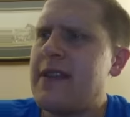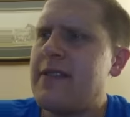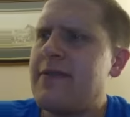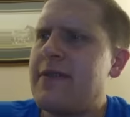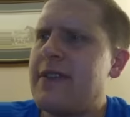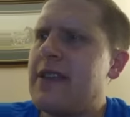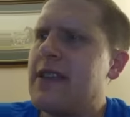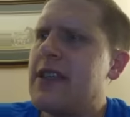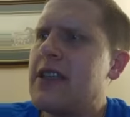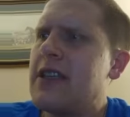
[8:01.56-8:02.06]

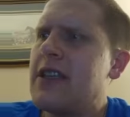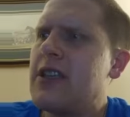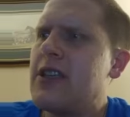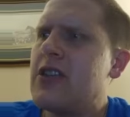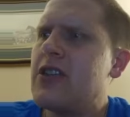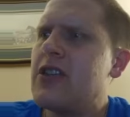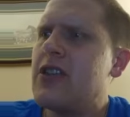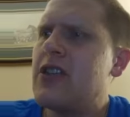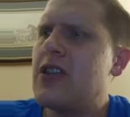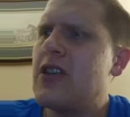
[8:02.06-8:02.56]

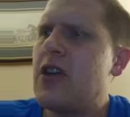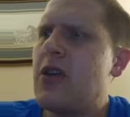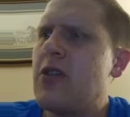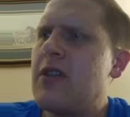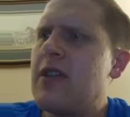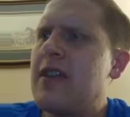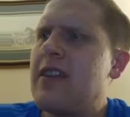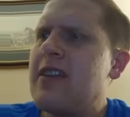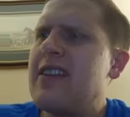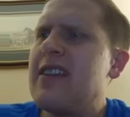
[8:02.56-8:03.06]
vintage,
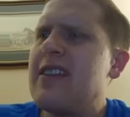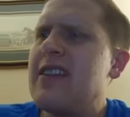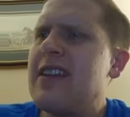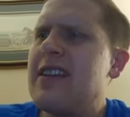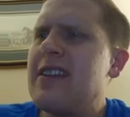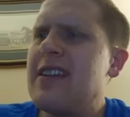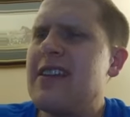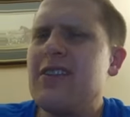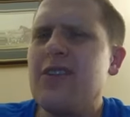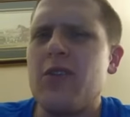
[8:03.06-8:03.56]

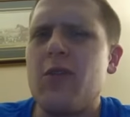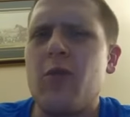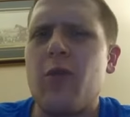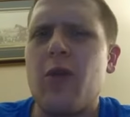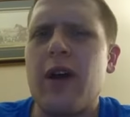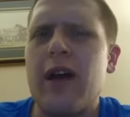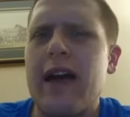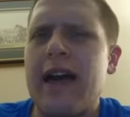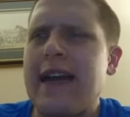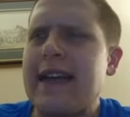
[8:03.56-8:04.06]
these are
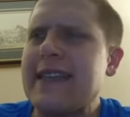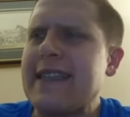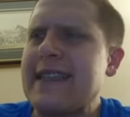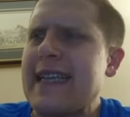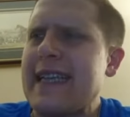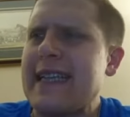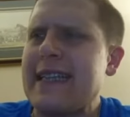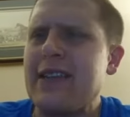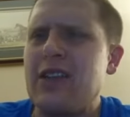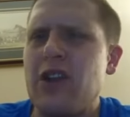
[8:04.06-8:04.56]
wines
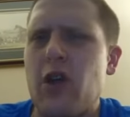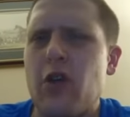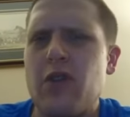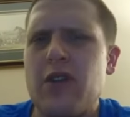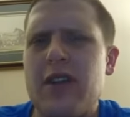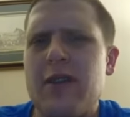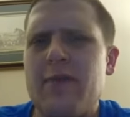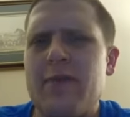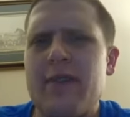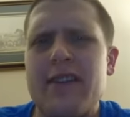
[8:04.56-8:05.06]
that
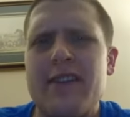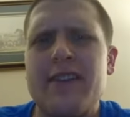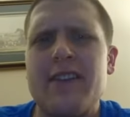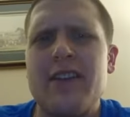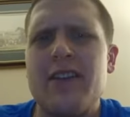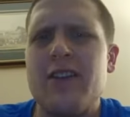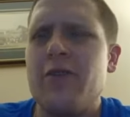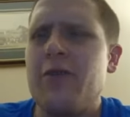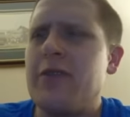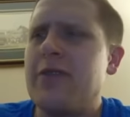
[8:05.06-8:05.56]
typically
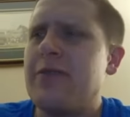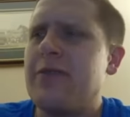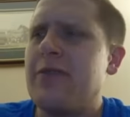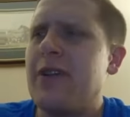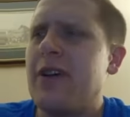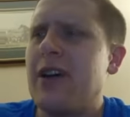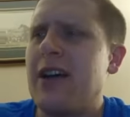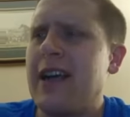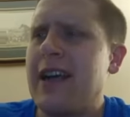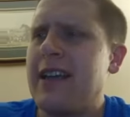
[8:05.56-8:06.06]
you would
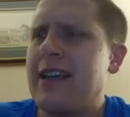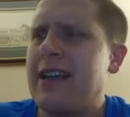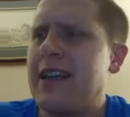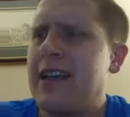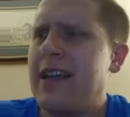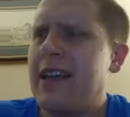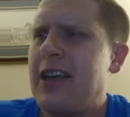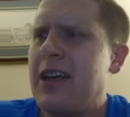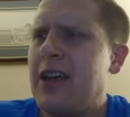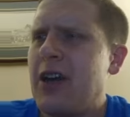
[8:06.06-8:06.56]
find
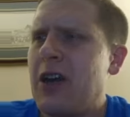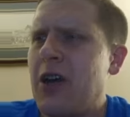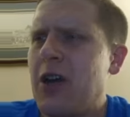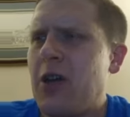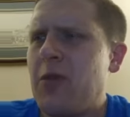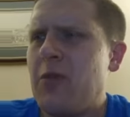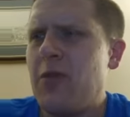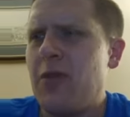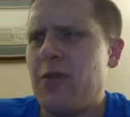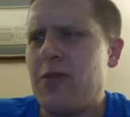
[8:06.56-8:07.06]

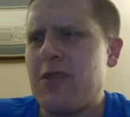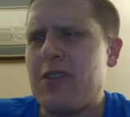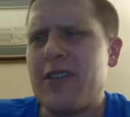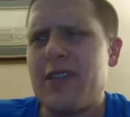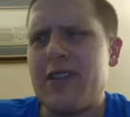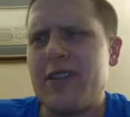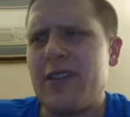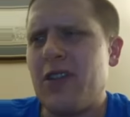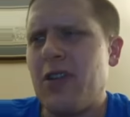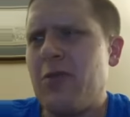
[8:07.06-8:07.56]
almost
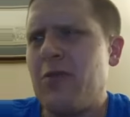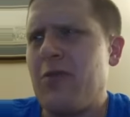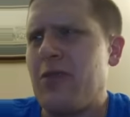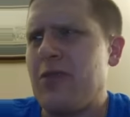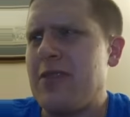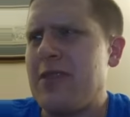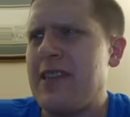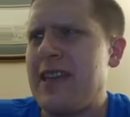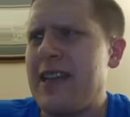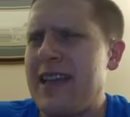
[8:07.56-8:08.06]

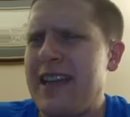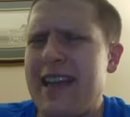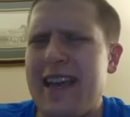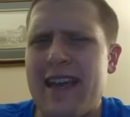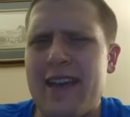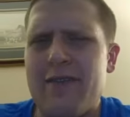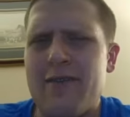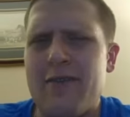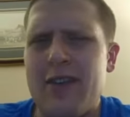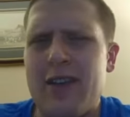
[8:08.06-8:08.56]

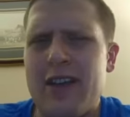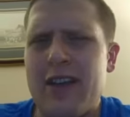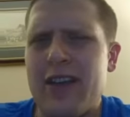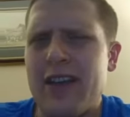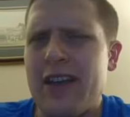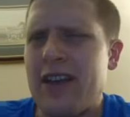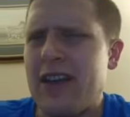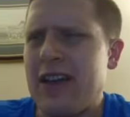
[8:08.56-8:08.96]
every